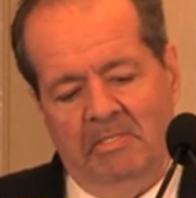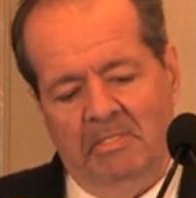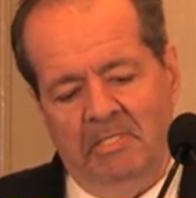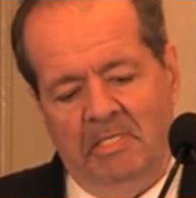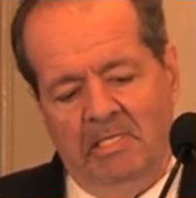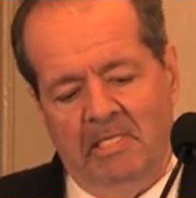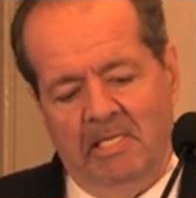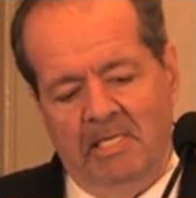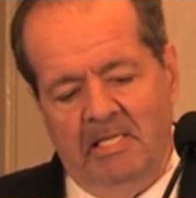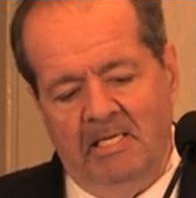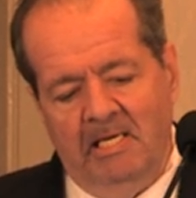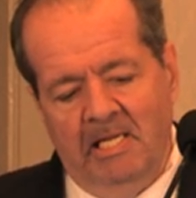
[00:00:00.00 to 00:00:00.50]

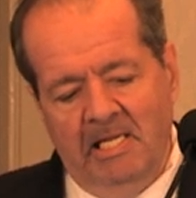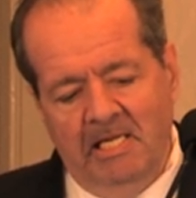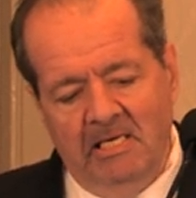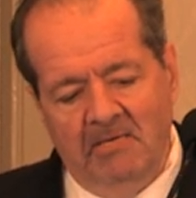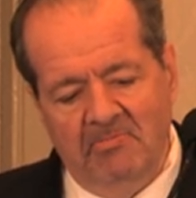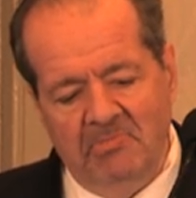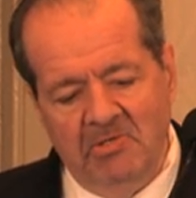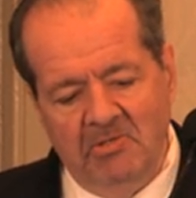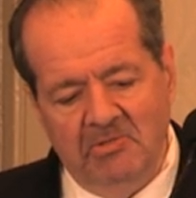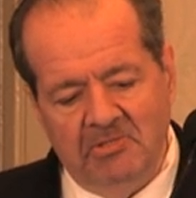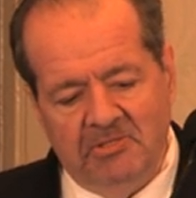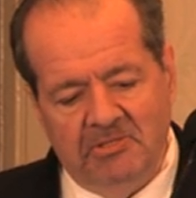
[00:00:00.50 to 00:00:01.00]
the innate
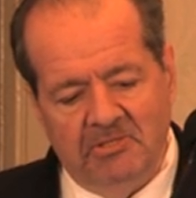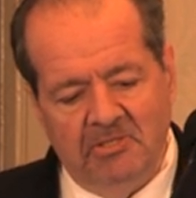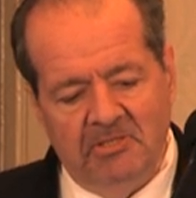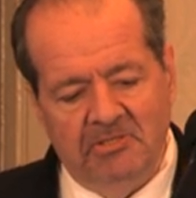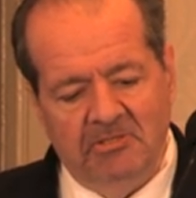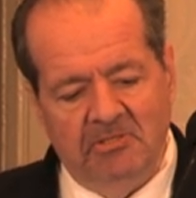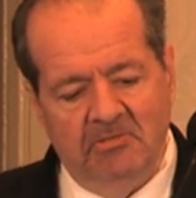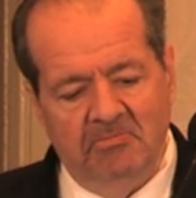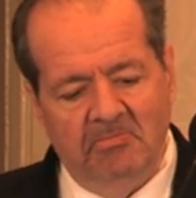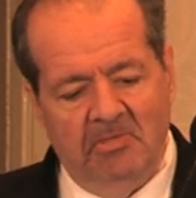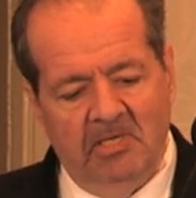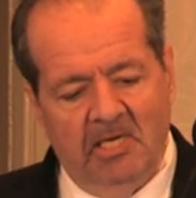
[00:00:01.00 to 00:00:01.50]
immune
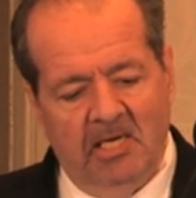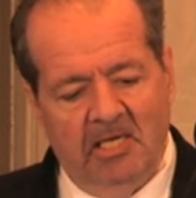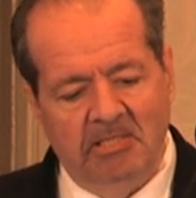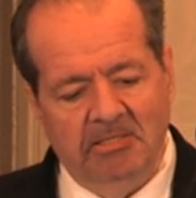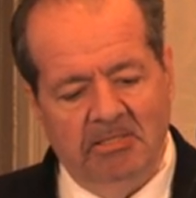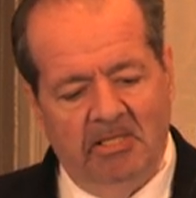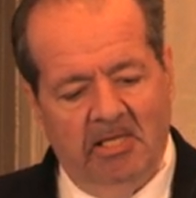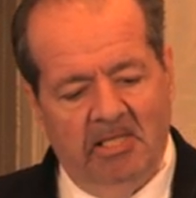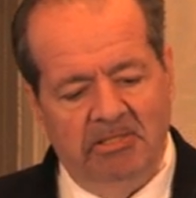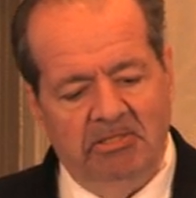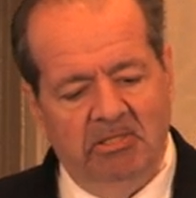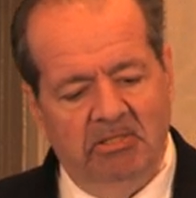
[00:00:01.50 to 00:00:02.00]
system has
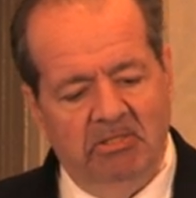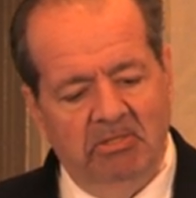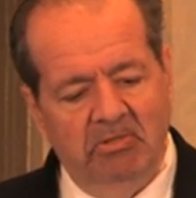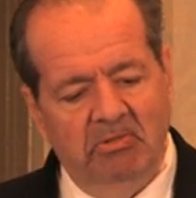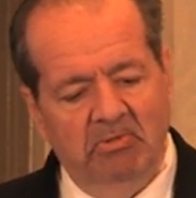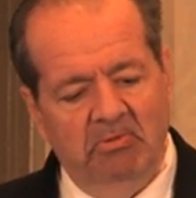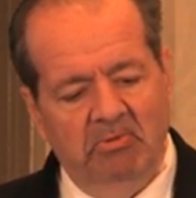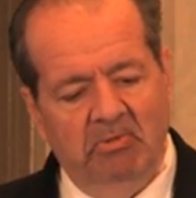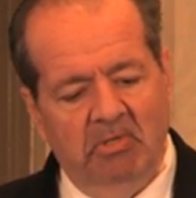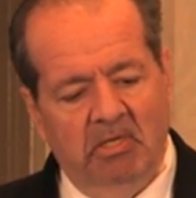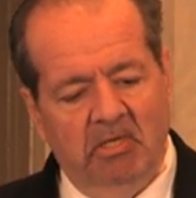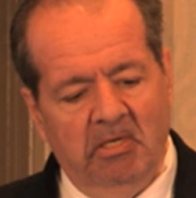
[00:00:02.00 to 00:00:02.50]
a lot to
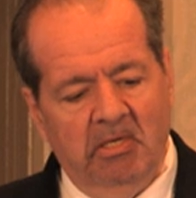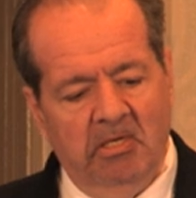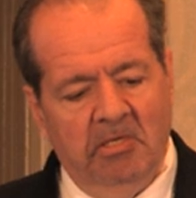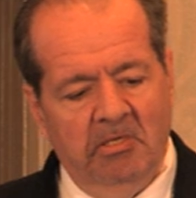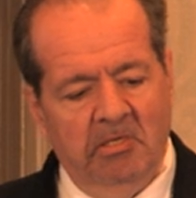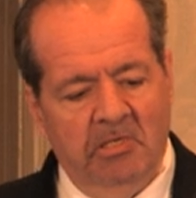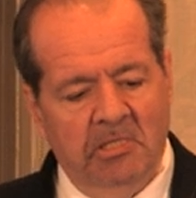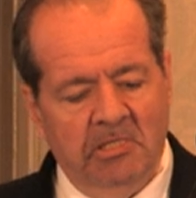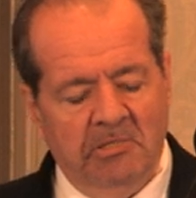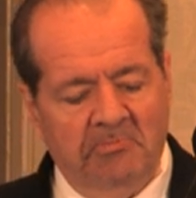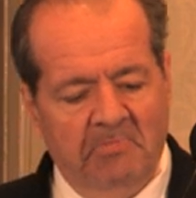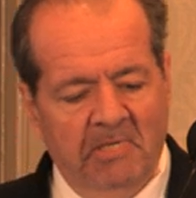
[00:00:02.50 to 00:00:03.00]
do,
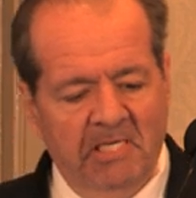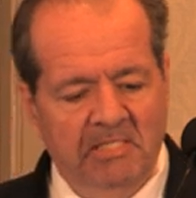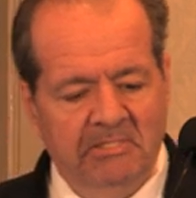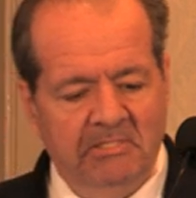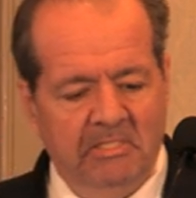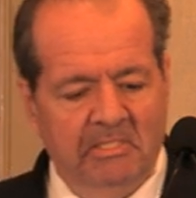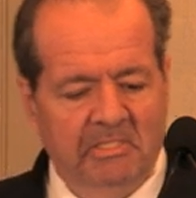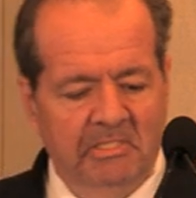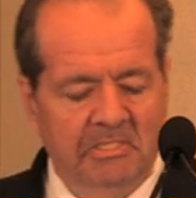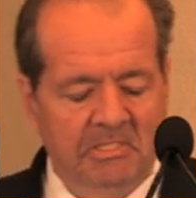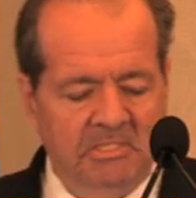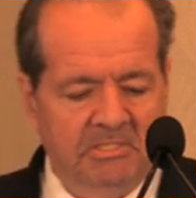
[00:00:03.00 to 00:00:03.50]
is
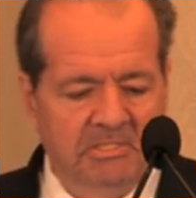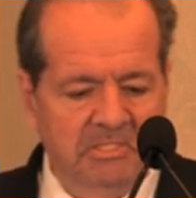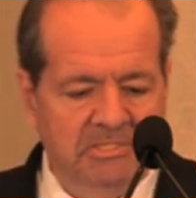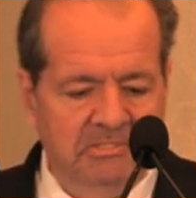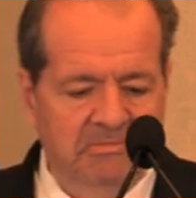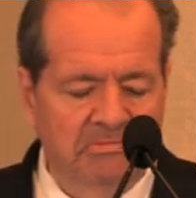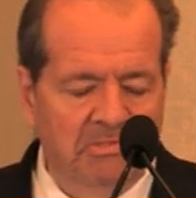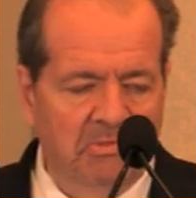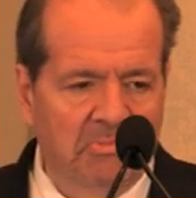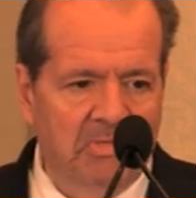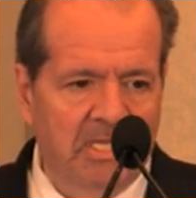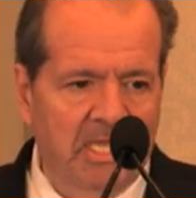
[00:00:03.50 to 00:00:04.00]
basically the
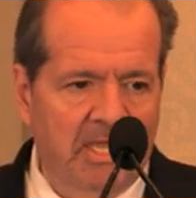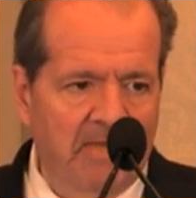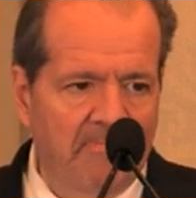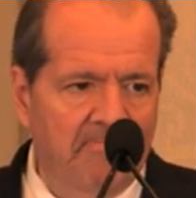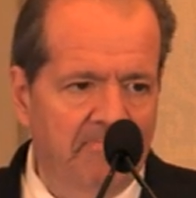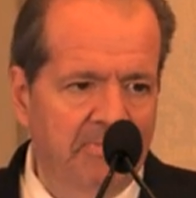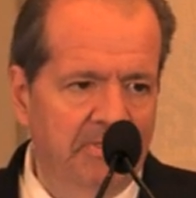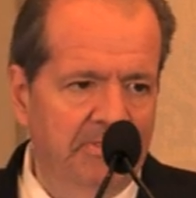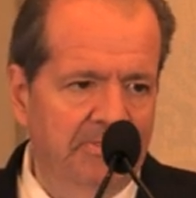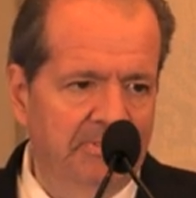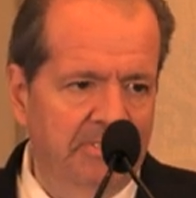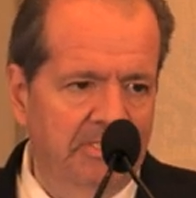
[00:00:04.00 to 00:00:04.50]
system that we
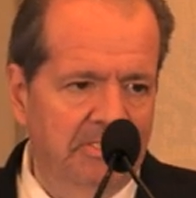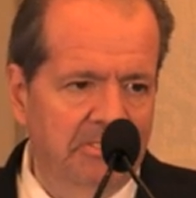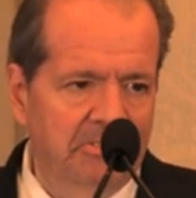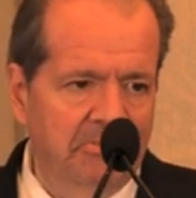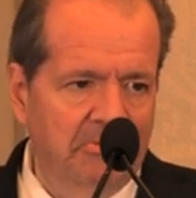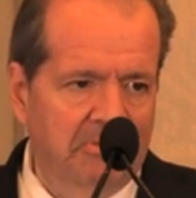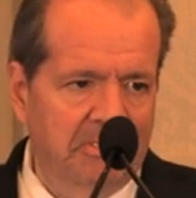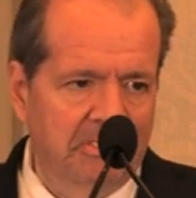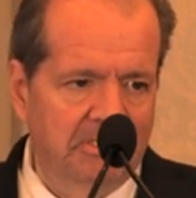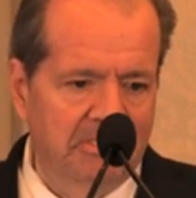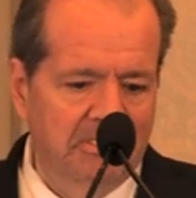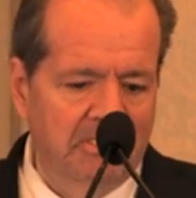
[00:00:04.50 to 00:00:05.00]
have built
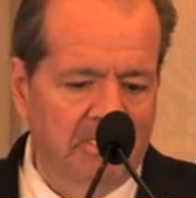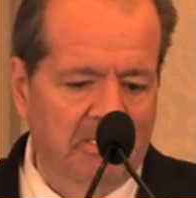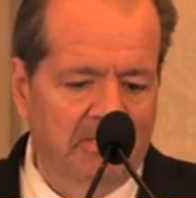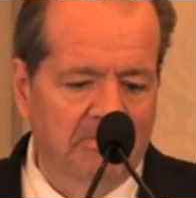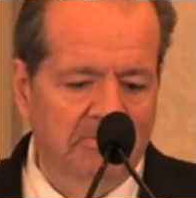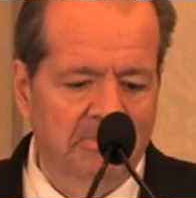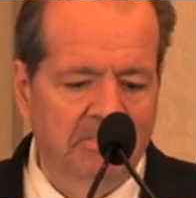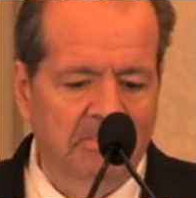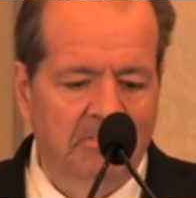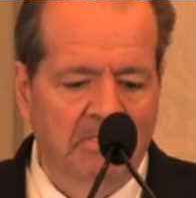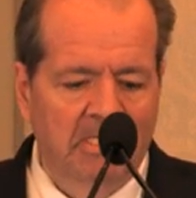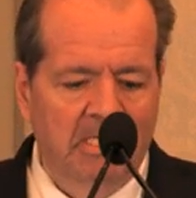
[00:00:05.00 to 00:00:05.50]
into
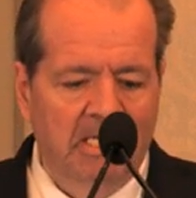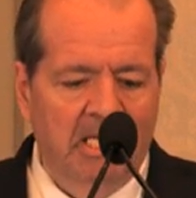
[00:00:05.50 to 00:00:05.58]
ourselves.